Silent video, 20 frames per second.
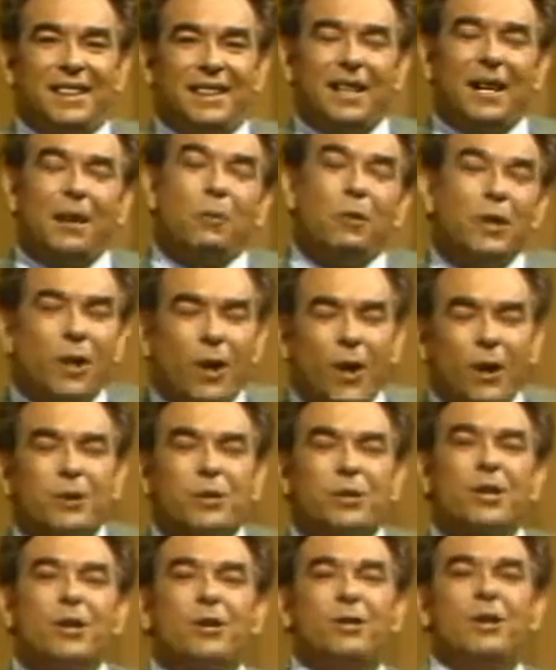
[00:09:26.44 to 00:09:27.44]
Now we
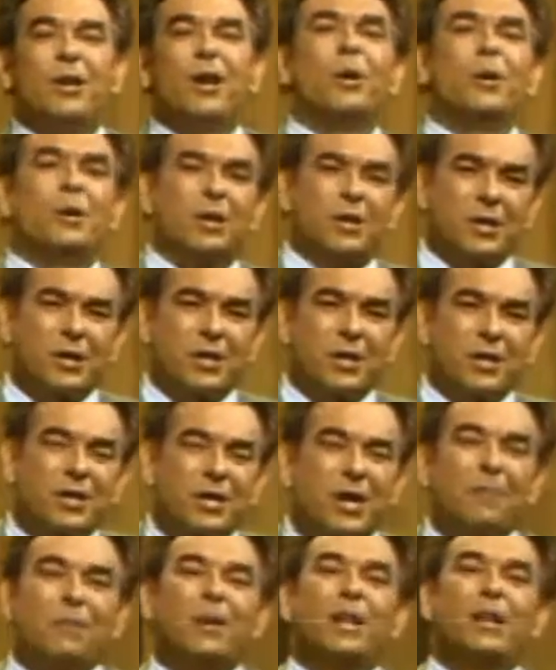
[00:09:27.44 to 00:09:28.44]
also notice
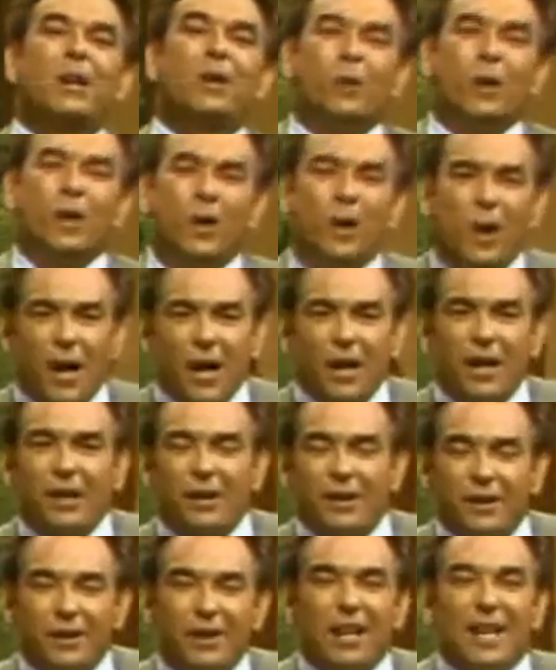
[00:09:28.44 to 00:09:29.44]
something going on
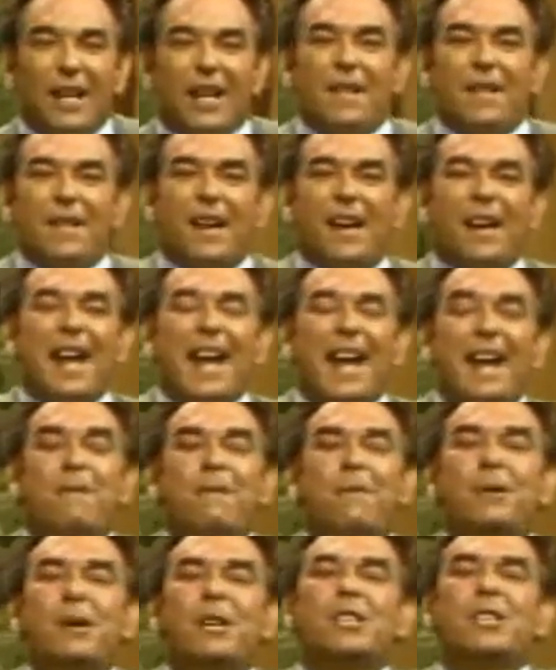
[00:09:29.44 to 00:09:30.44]
here, that at
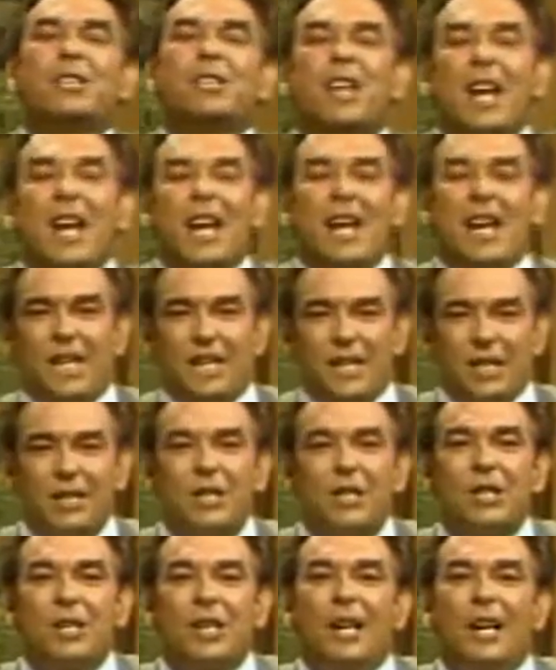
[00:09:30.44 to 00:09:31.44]
every
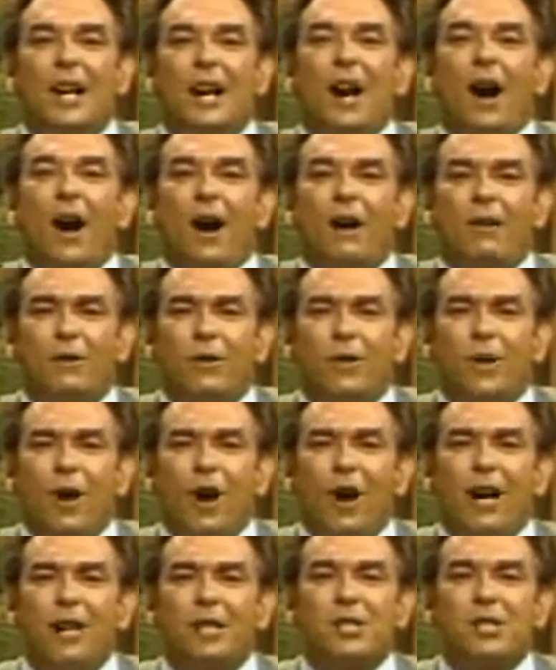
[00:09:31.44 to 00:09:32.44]
stage of
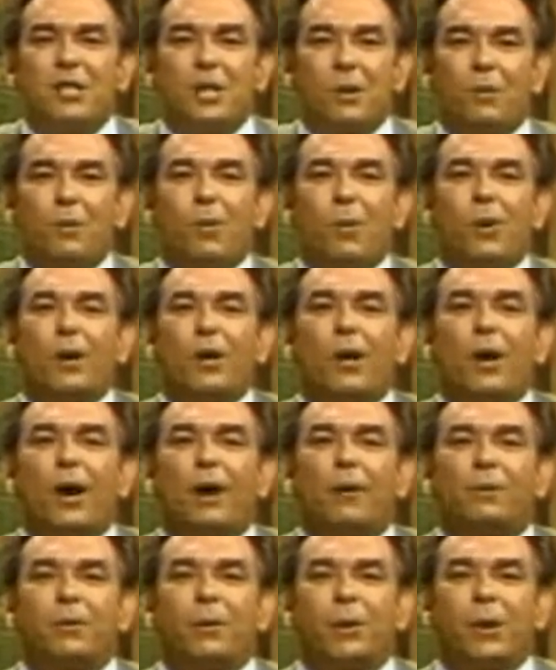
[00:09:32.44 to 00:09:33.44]
God's work
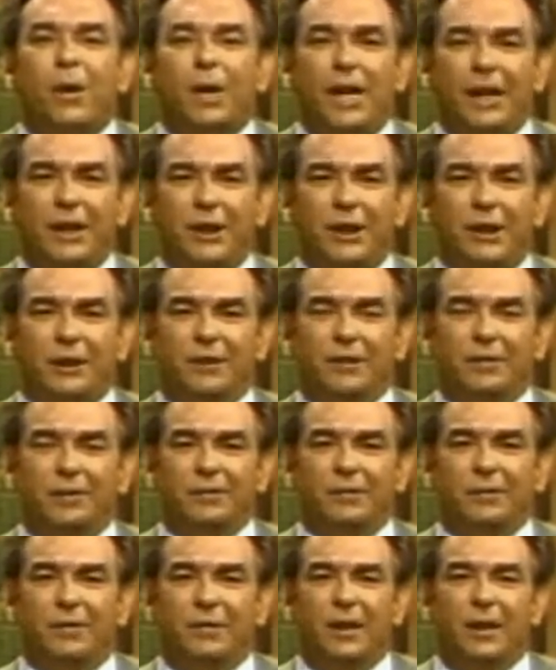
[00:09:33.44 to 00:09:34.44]
of creation,
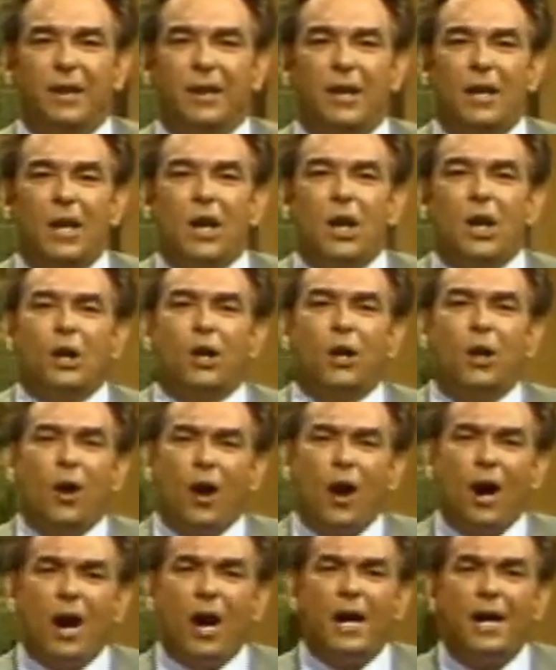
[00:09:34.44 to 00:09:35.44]

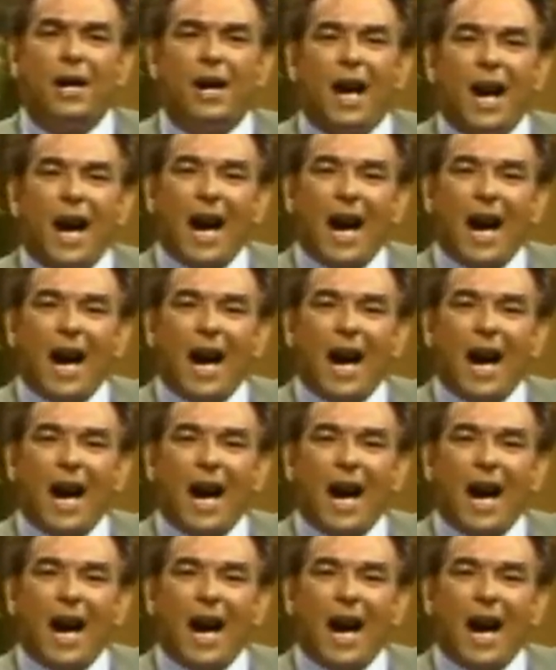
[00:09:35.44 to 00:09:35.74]
God